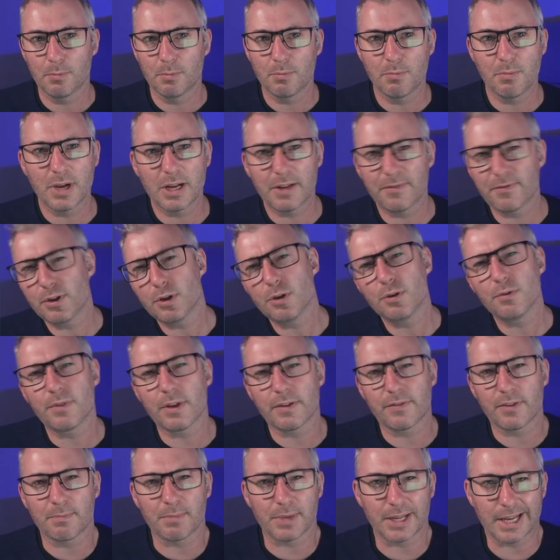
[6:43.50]
If you've
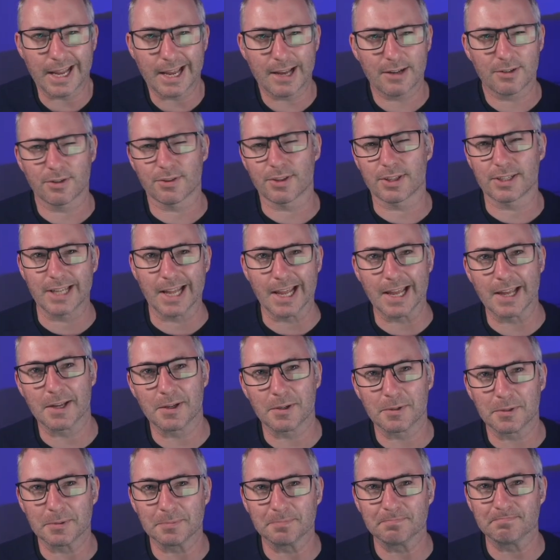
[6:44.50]
ever been out on the
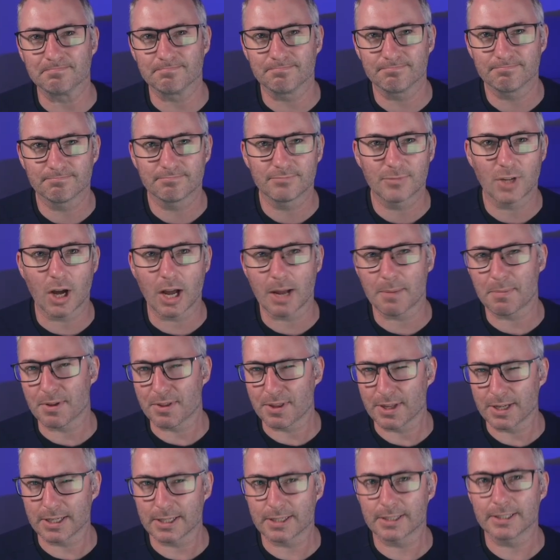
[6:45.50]
town,
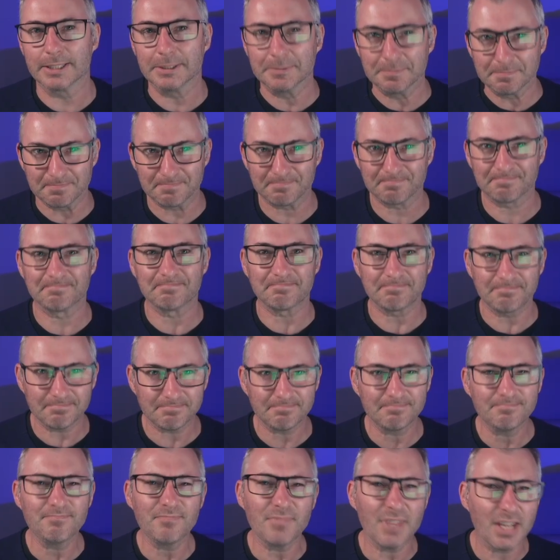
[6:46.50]
hypothetically,
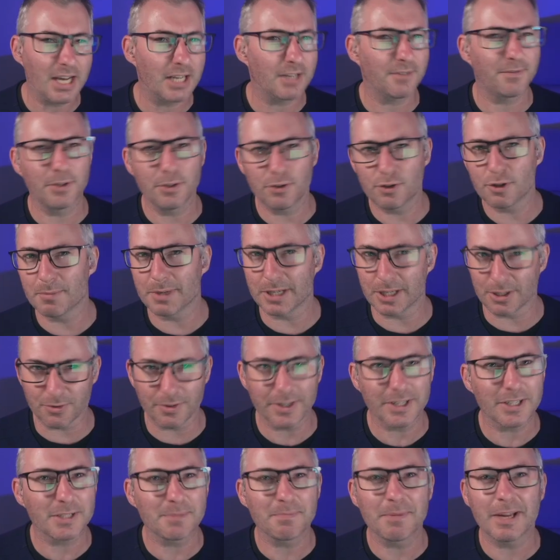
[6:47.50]
had a few too many
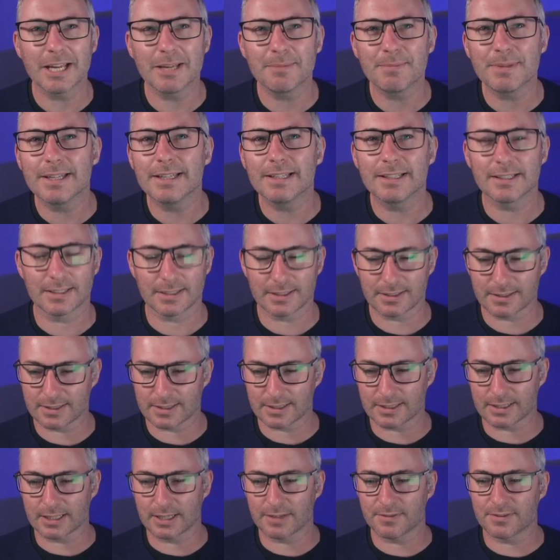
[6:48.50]
drinks maybe, and
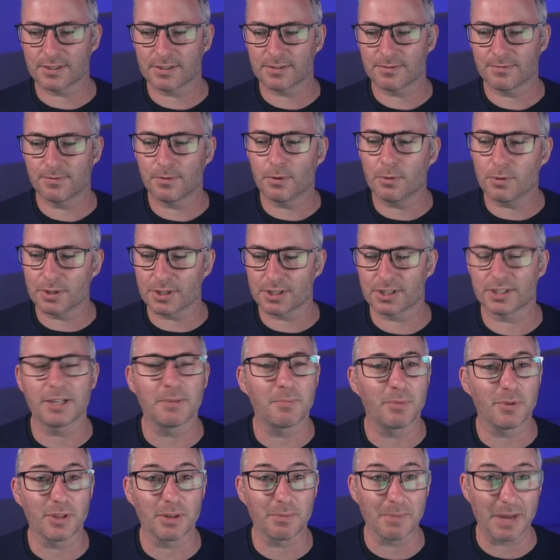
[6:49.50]
have fallen
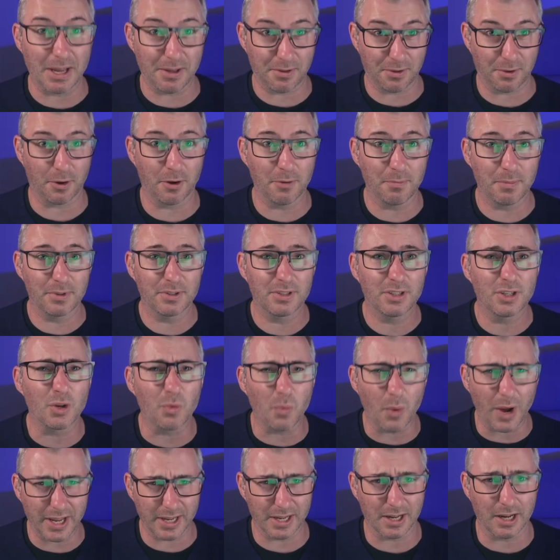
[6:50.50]
asleep with your mouth open, you
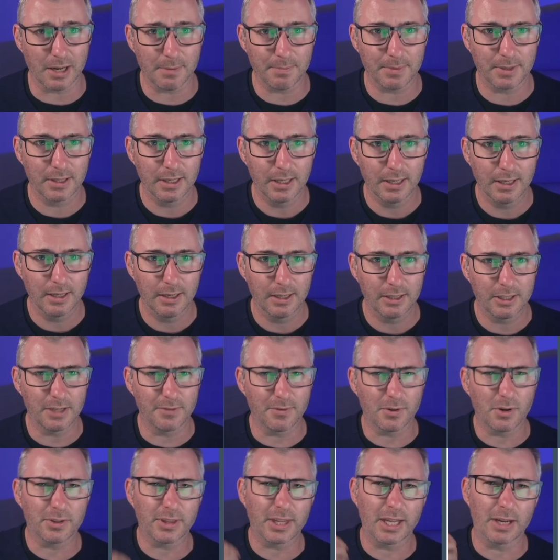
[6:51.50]
wake up,
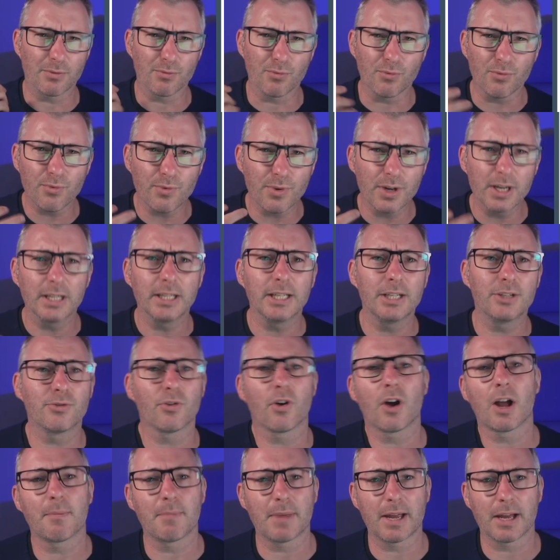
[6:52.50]
you've got that really
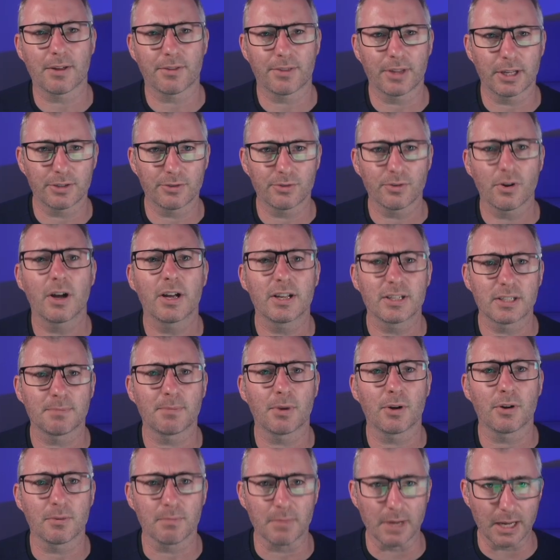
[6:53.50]
dry mouth, that dry as a
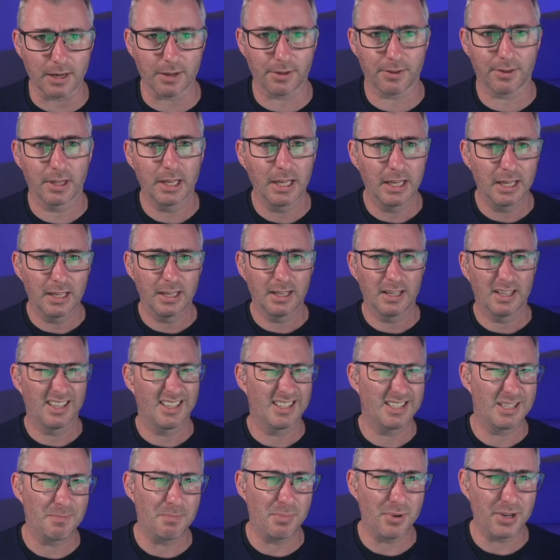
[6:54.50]
bone mouth.
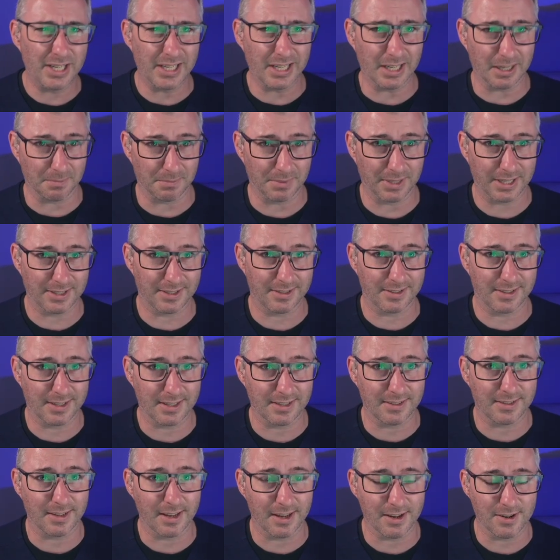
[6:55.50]
It's a pretty unpleasant
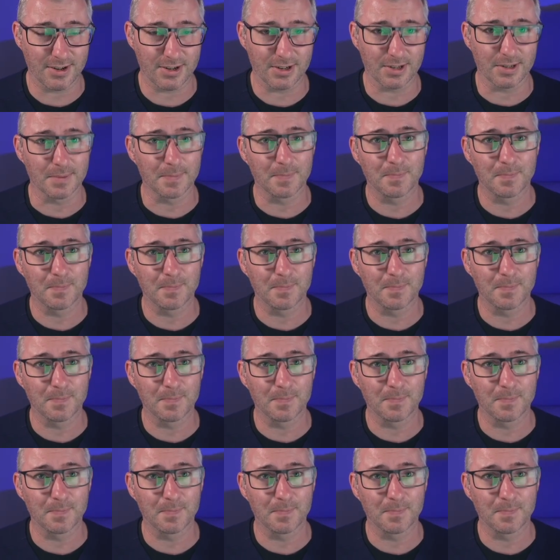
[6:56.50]
sensation.